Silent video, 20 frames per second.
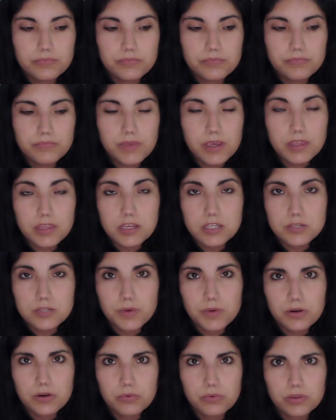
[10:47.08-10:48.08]
make things
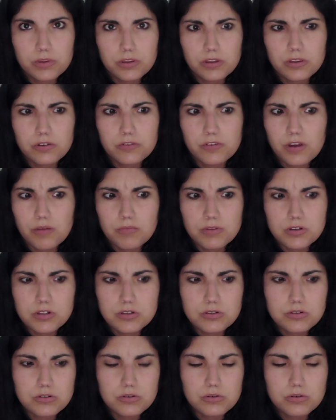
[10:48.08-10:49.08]
better with other
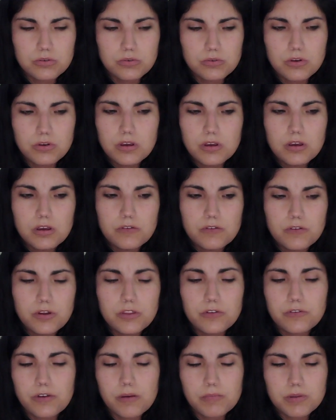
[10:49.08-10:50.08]
families too, other
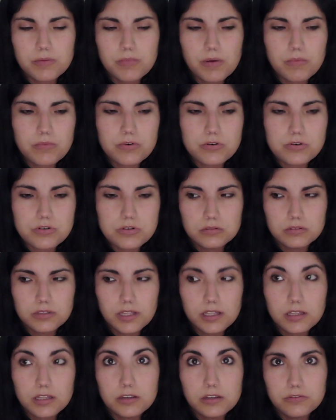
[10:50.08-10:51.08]
family members
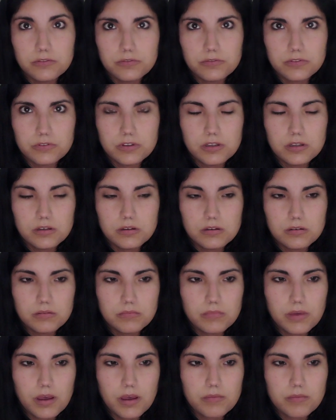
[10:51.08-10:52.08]
that live in
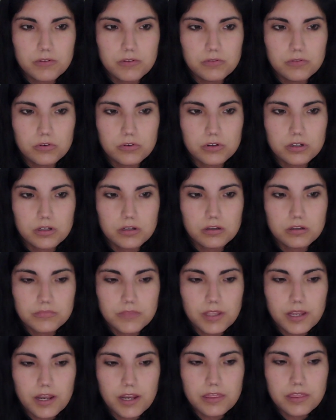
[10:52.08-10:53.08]
Miami, Florida.
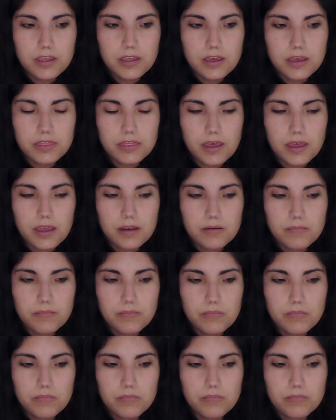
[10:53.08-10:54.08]
And I think that
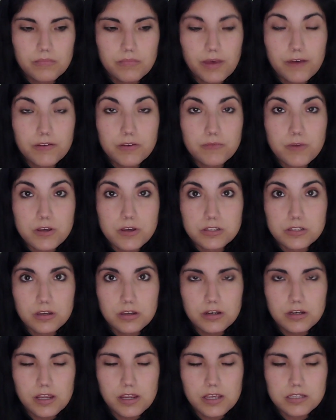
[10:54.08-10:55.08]
having my
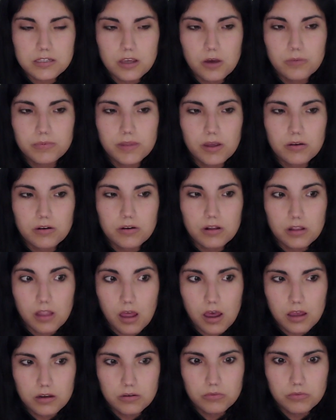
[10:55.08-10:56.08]
son has helped out a
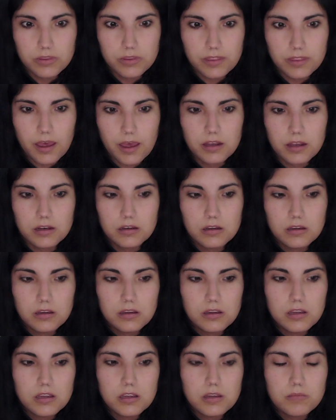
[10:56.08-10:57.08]
lot with that,
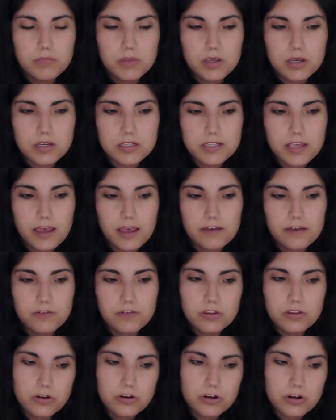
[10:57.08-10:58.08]
because I have
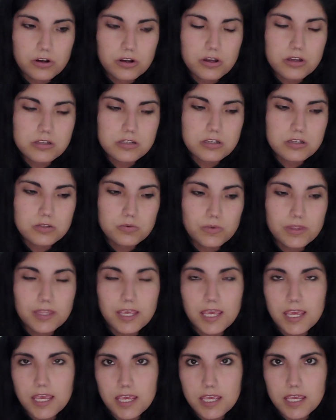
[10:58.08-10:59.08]
other cousins with
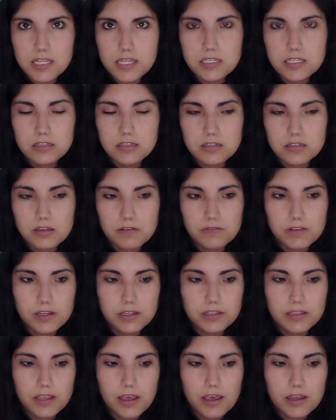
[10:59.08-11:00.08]
kids and stuff like
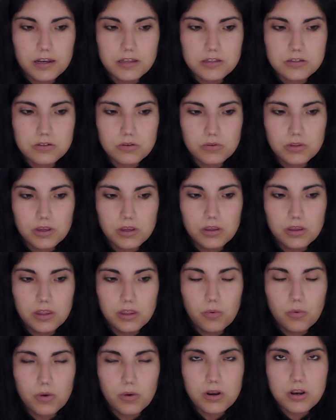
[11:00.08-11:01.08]
that, and so they want to